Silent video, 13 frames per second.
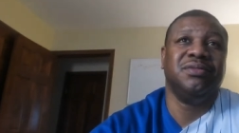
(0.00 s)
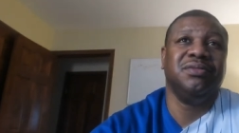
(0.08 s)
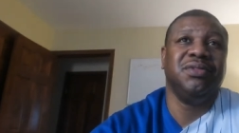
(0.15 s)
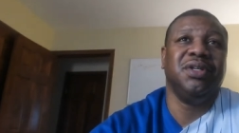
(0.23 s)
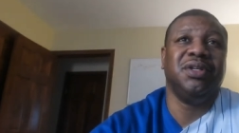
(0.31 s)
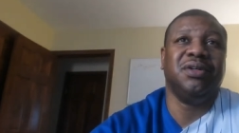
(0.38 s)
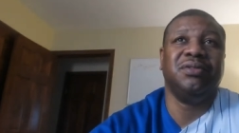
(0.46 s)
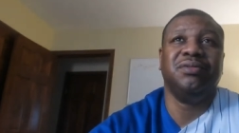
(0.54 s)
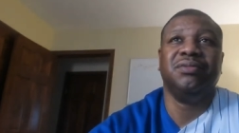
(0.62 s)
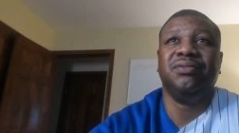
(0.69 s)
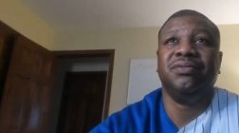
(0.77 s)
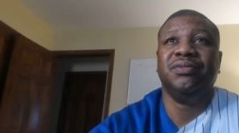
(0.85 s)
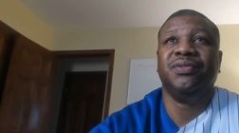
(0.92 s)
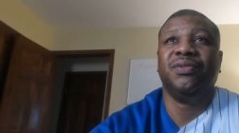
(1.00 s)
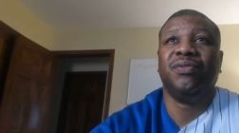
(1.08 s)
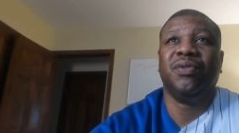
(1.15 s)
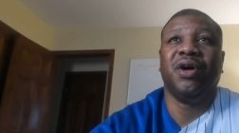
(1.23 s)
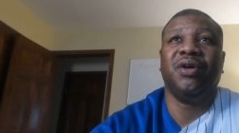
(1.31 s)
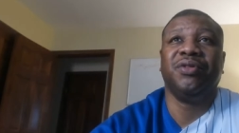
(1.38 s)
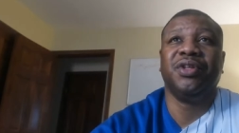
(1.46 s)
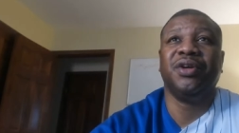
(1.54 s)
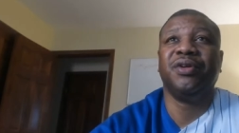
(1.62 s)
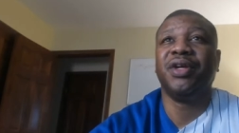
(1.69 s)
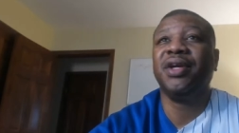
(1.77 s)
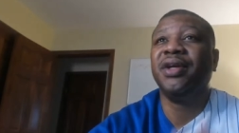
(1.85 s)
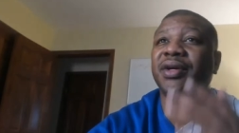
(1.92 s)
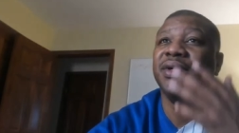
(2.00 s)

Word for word: you know Raw 30.